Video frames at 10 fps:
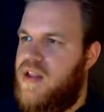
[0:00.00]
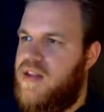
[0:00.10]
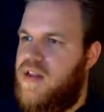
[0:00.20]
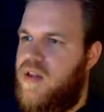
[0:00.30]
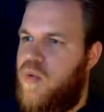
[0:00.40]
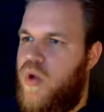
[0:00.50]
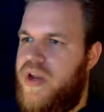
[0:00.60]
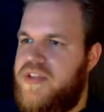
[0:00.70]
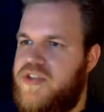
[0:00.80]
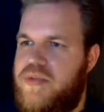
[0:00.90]
a little
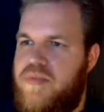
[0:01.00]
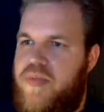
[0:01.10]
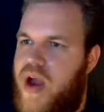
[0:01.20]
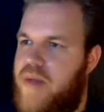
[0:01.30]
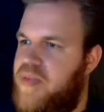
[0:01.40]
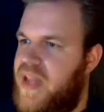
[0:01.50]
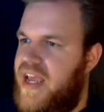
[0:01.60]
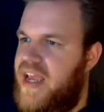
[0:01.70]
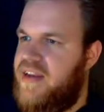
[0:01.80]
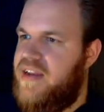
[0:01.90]
one-engine prop
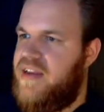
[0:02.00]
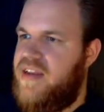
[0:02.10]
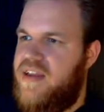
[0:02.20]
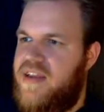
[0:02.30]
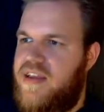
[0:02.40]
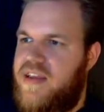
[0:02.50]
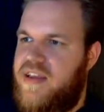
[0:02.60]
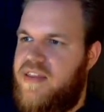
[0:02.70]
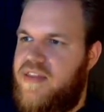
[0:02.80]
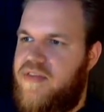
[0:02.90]
plane
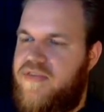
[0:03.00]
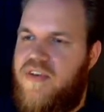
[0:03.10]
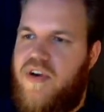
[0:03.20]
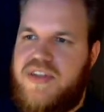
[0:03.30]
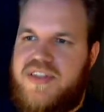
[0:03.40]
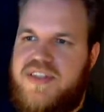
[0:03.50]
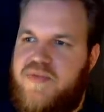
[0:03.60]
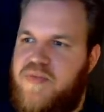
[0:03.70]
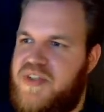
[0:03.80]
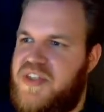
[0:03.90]
in the forests
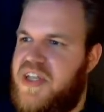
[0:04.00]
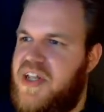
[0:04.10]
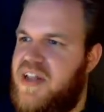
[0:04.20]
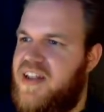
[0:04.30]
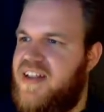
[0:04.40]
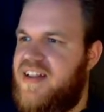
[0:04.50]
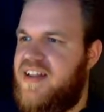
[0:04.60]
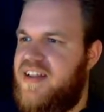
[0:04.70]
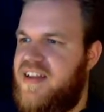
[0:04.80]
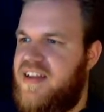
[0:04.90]
of Brazil
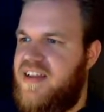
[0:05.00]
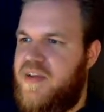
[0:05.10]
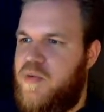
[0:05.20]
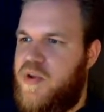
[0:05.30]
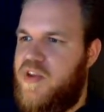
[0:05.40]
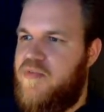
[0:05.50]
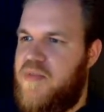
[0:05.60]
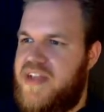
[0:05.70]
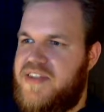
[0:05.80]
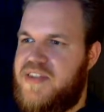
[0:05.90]
when you've
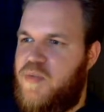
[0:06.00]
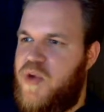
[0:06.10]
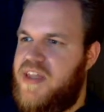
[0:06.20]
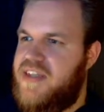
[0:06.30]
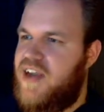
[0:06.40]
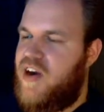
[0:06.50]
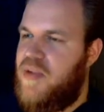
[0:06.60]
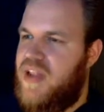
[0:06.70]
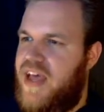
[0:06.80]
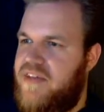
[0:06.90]
made some really
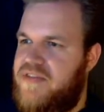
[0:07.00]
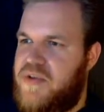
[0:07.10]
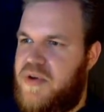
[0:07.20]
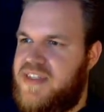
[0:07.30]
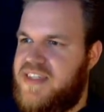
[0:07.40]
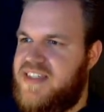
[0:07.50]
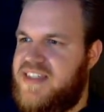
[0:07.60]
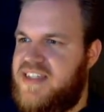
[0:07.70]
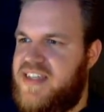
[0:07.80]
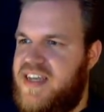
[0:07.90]
terrible life
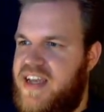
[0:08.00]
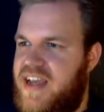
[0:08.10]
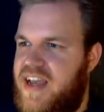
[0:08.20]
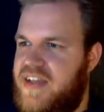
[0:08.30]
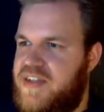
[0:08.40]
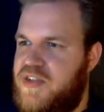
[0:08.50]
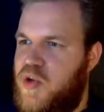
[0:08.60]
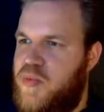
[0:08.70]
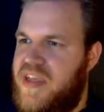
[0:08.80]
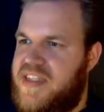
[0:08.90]
choices and a
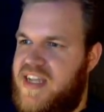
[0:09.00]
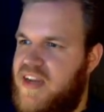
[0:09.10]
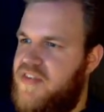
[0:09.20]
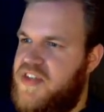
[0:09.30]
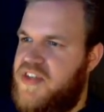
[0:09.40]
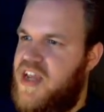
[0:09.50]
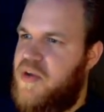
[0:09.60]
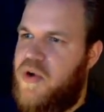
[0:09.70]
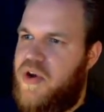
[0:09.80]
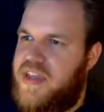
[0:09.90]
dubious television
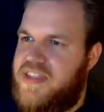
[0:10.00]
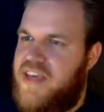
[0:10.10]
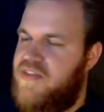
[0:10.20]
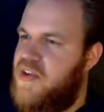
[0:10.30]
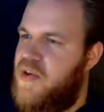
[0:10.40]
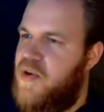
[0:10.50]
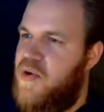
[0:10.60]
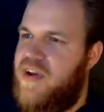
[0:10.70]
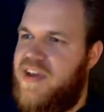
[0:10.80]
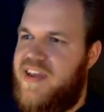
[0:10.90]
network has given
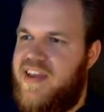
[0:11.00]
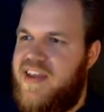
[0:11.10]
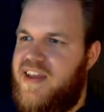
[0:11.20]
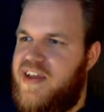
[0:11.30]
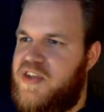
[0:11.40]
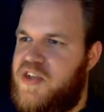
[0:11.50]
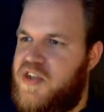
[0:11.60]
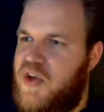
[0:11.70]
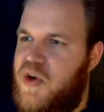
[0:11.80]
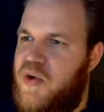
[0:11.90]
you a
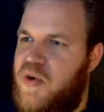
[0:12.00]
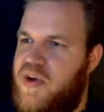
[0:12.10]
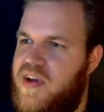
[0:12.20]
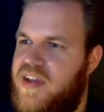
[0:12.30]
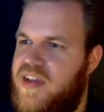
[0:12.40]
show